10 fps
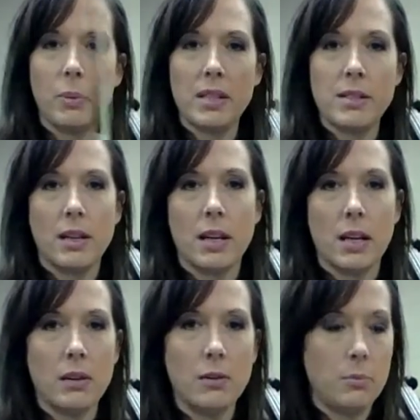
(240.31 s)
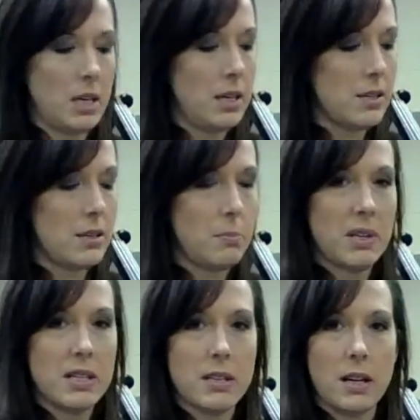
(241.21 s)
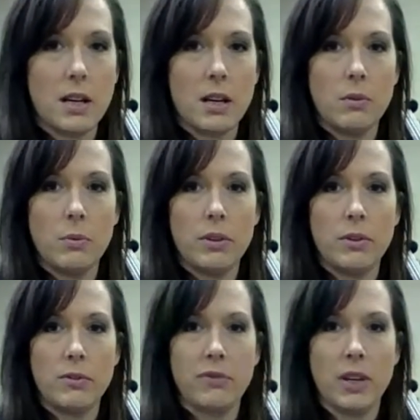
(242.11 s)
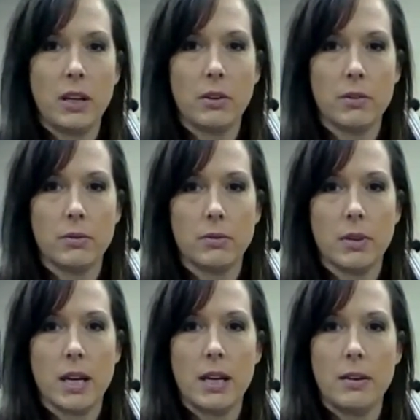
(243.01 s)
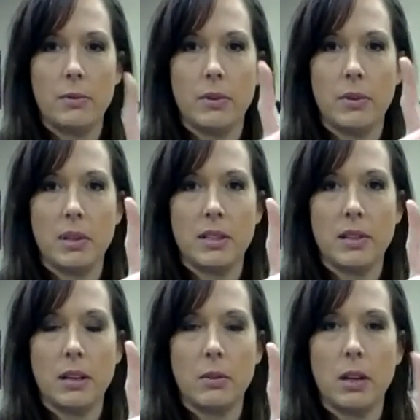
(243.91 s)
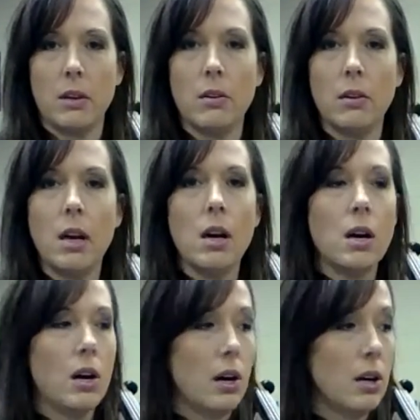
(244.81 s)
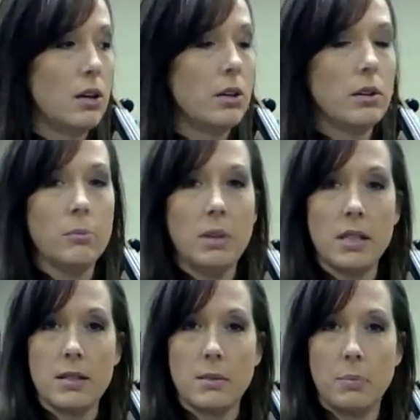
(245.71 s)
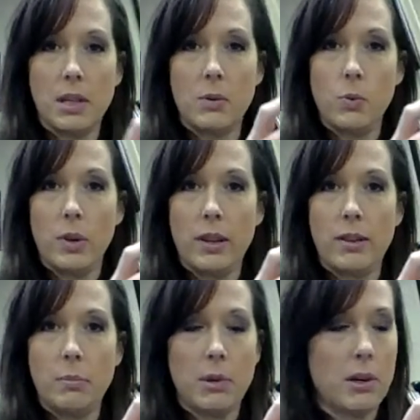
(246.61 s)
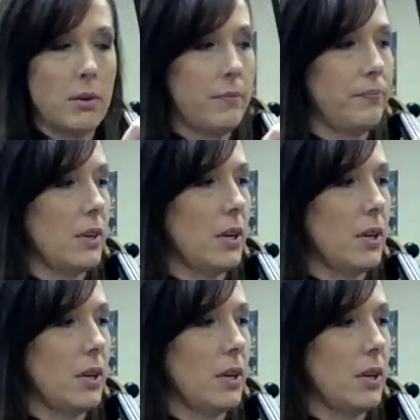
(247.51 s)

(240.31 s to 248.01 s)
Pizzicato means to pizzicato with your fingers, right? With the pizzicato L. Arco means to play with the bow.